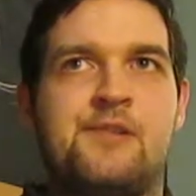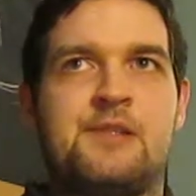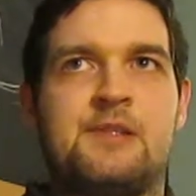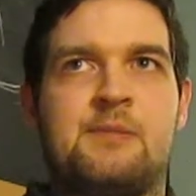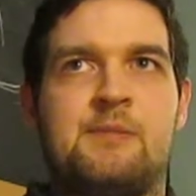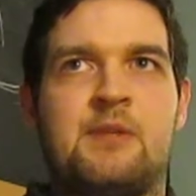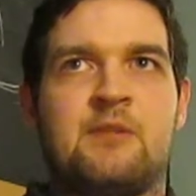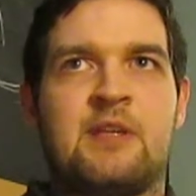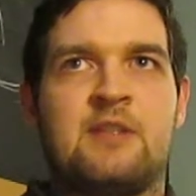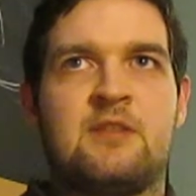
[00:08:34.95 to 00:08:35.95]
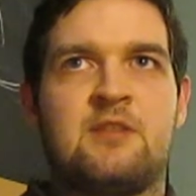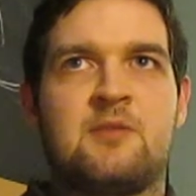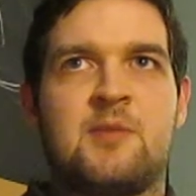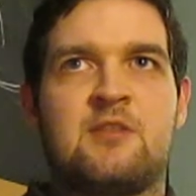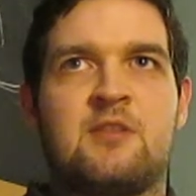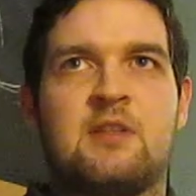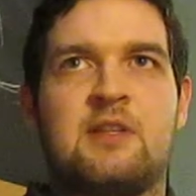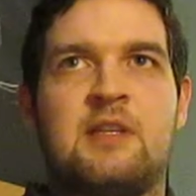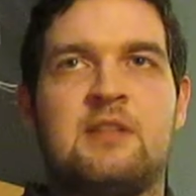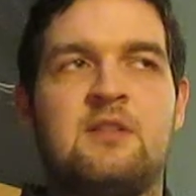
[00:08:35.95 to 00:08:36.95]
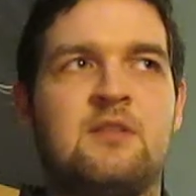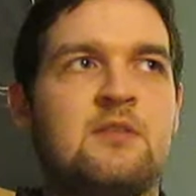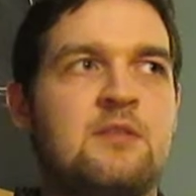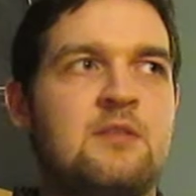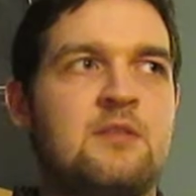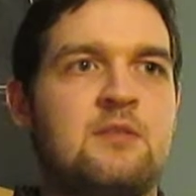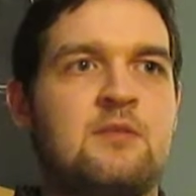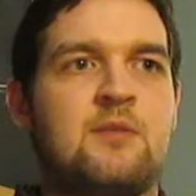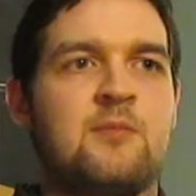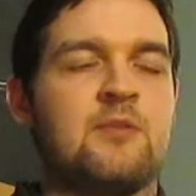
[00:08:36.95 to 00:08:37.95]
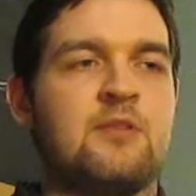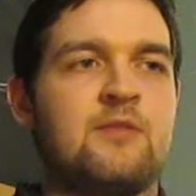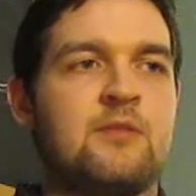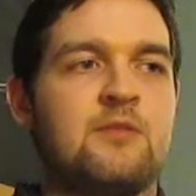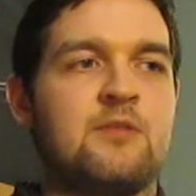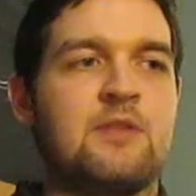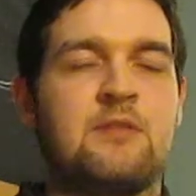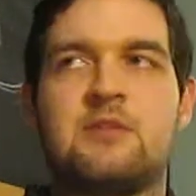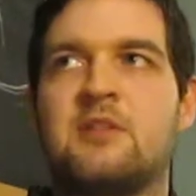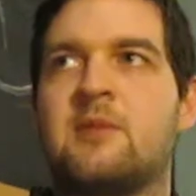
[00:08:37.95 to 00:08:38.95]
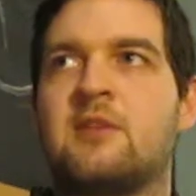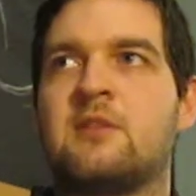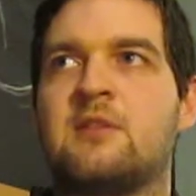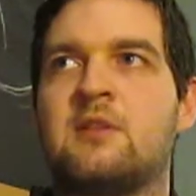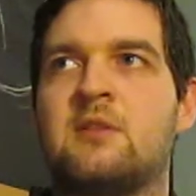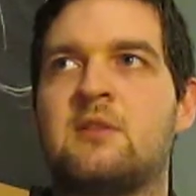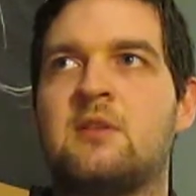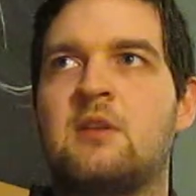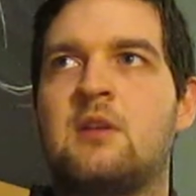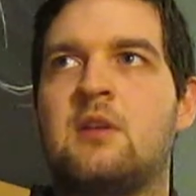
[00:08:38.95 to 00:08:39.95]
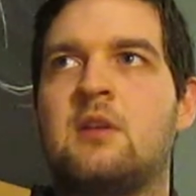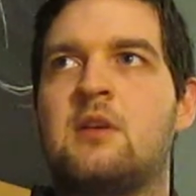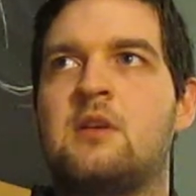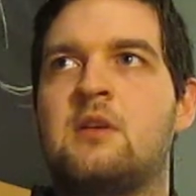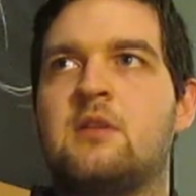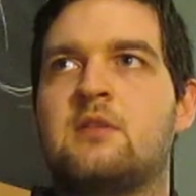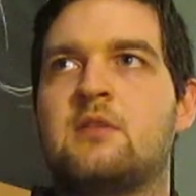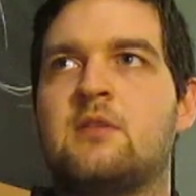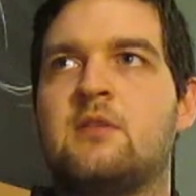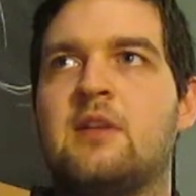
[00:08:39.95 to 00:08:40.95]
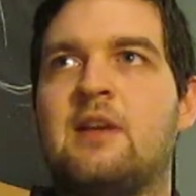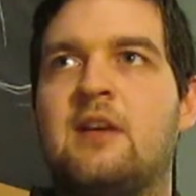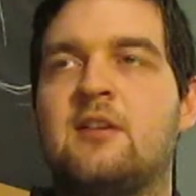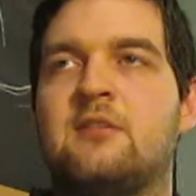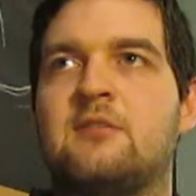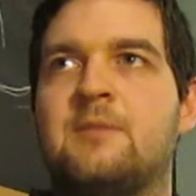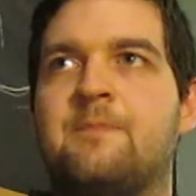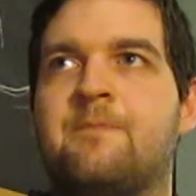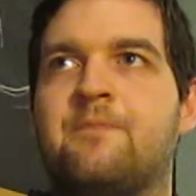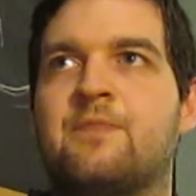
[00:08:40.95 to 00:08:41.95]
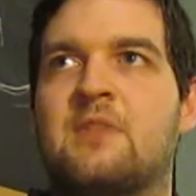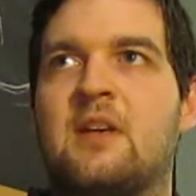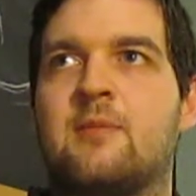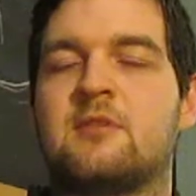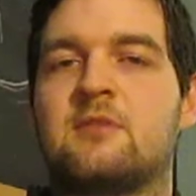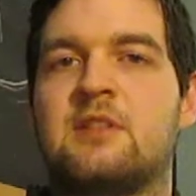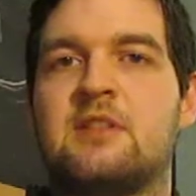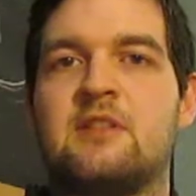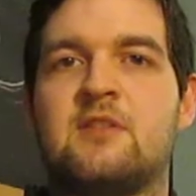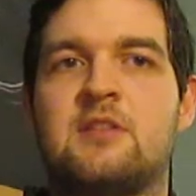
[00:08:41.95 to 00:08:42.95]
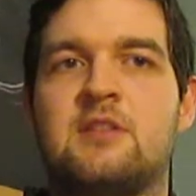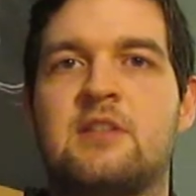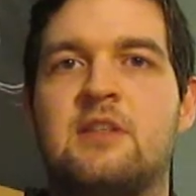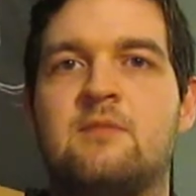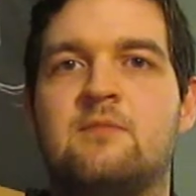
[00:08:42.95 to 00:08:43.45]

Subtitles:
But I'll get done as much as I can get done, and I'm not going to feel too guilty about it at the end. So yeah, Ankara, capital city of Turkey.